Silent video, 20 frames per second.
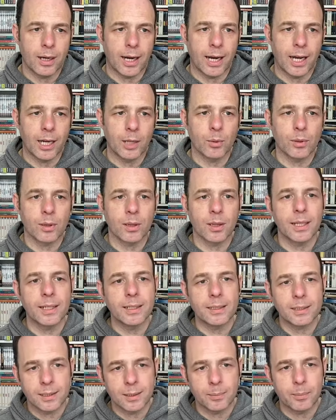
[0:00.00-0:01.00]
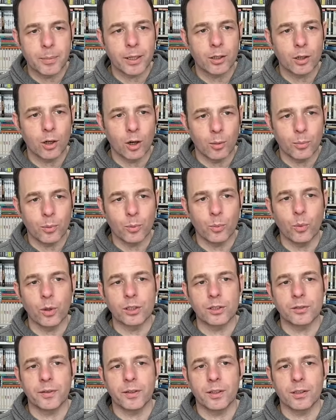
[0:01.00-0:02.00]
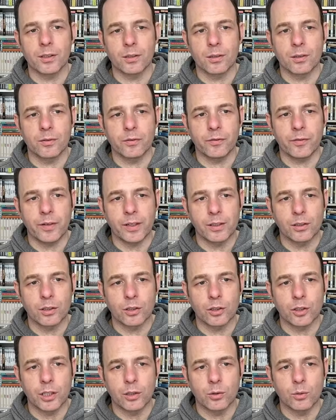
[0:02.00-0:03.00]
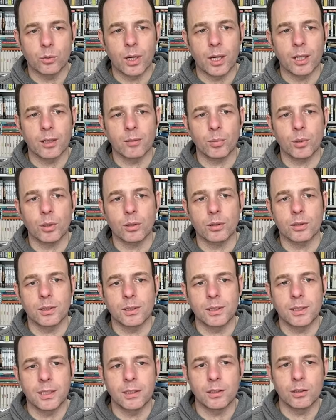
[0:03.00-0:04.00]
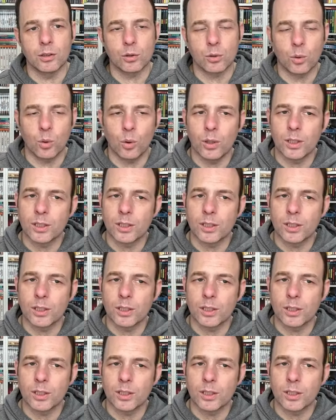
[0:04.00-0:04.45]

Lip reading: I would like to pick up Witchfire Finder General and Blood and Satan's Claw.